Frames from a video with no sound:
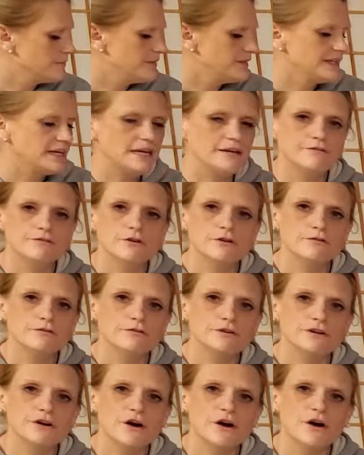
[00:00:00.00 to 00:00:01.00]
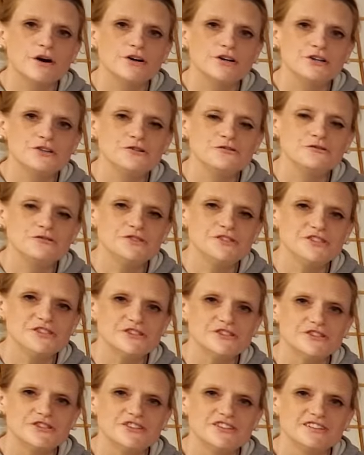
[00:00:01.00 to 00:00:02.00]
thankful for all you
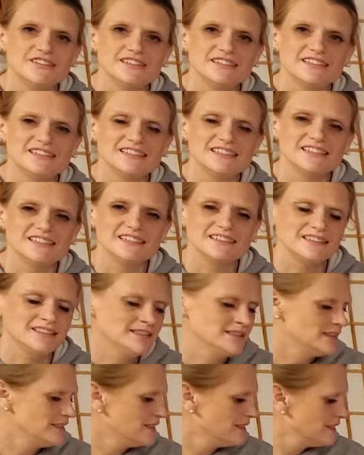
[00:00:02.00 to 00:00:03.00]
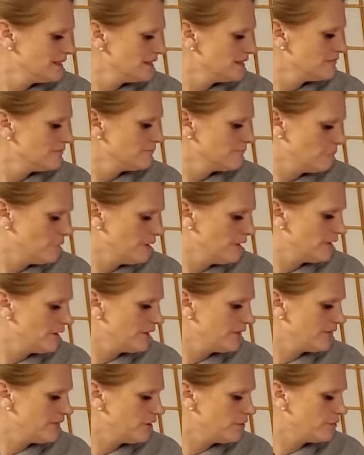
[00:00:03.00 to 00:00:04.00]
do. Well,
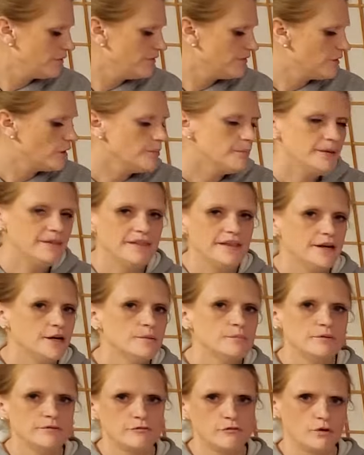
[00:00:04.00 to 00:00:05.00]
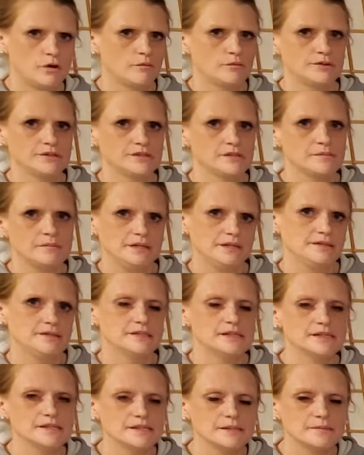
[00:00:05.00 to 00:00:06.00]
I think we've all been there before, where somebody's
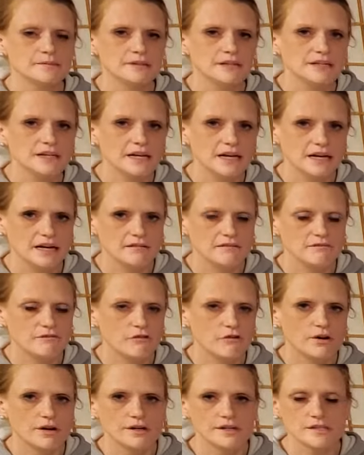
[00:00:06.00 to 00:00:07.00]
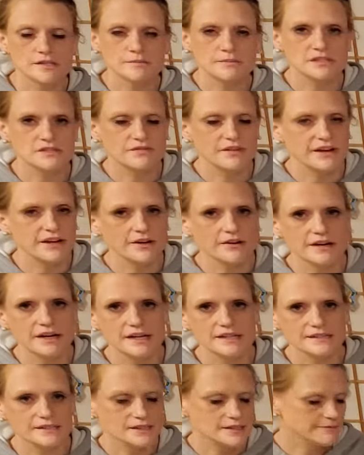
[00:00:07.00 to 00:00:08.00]
done something kind for us. Miss Fire
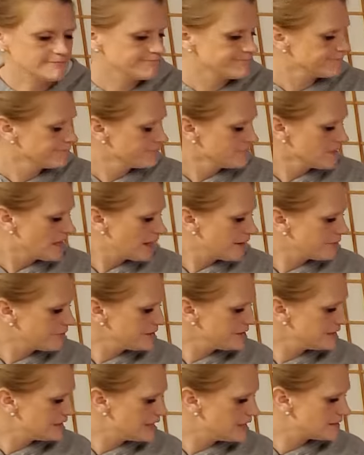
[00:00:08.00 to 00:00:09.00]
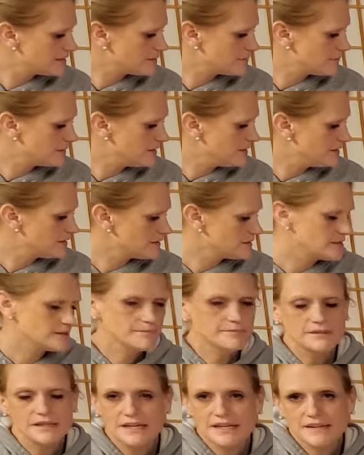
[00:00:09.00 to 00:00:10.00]
Eisen, every day somebody does
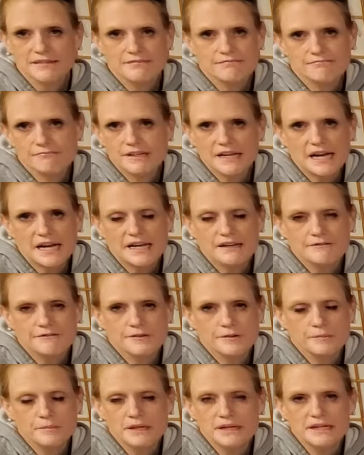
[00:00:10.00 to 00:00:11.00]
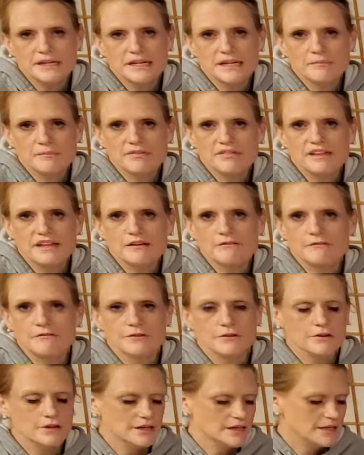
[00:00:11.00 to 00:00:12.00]
something kind for me, and I'm
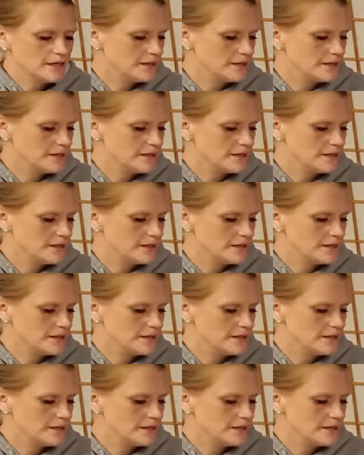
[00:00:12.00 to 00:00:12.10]
thankful.